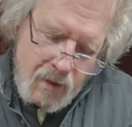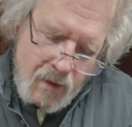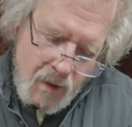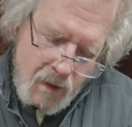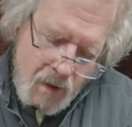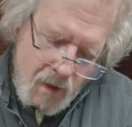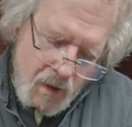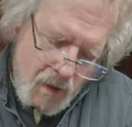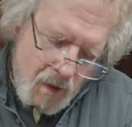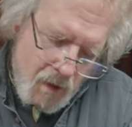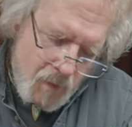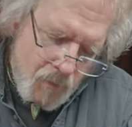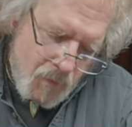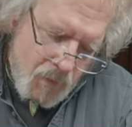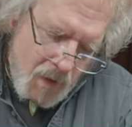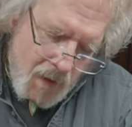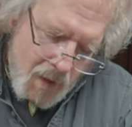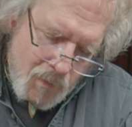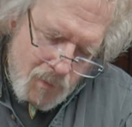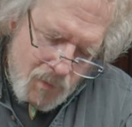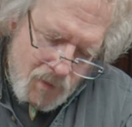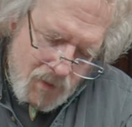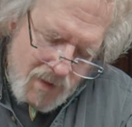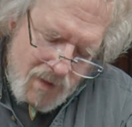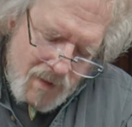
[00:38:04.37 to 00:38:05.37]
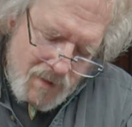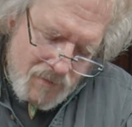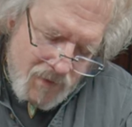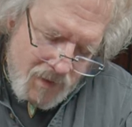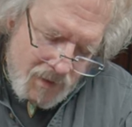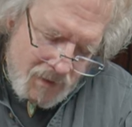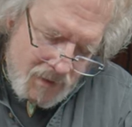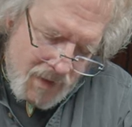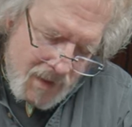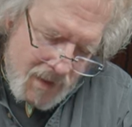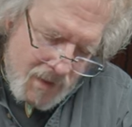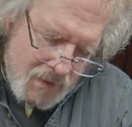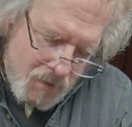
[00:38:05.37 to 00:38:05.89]
Um, I believe that
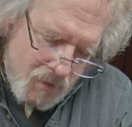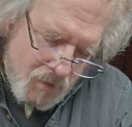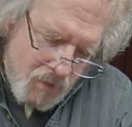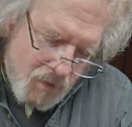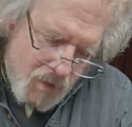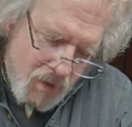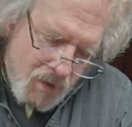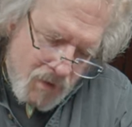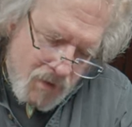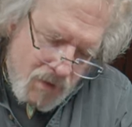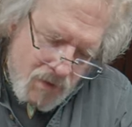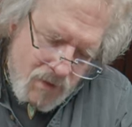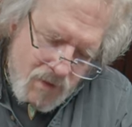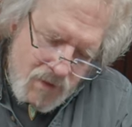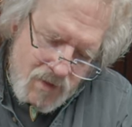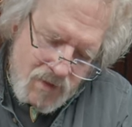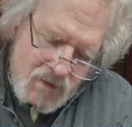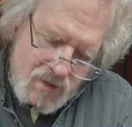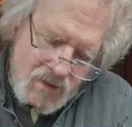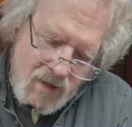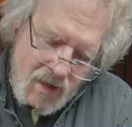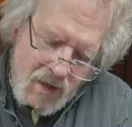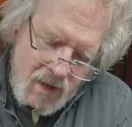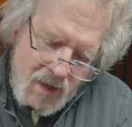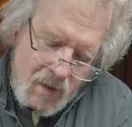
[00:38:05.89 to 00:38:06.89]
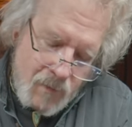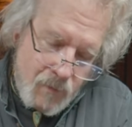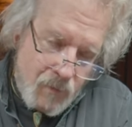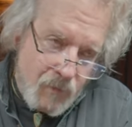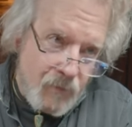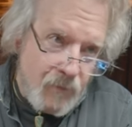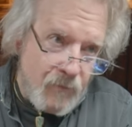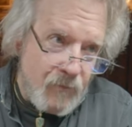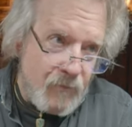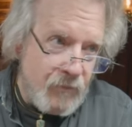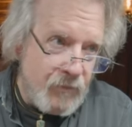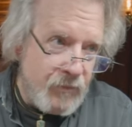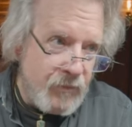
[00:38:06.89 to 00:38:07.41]
later on in this tape,
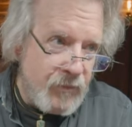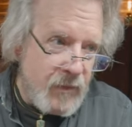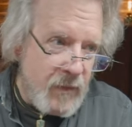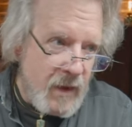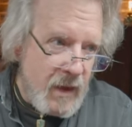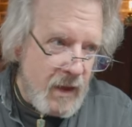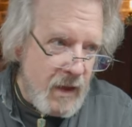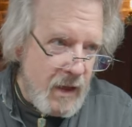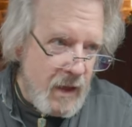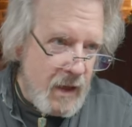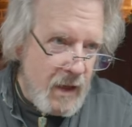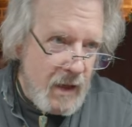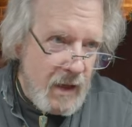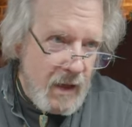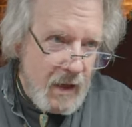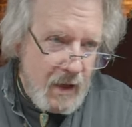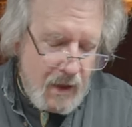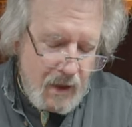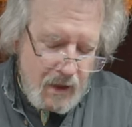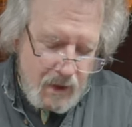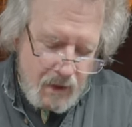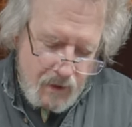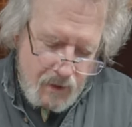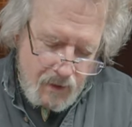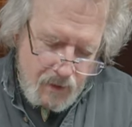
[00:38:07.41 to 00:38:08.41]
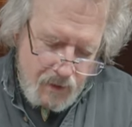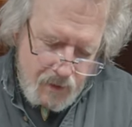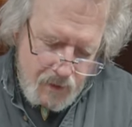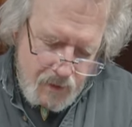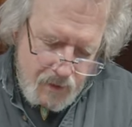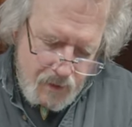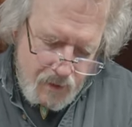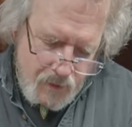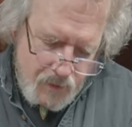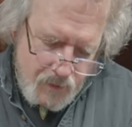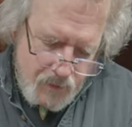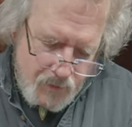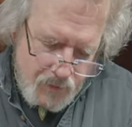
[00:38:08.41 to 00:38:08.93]

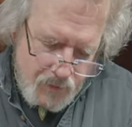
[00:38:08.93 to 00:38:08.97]
uh,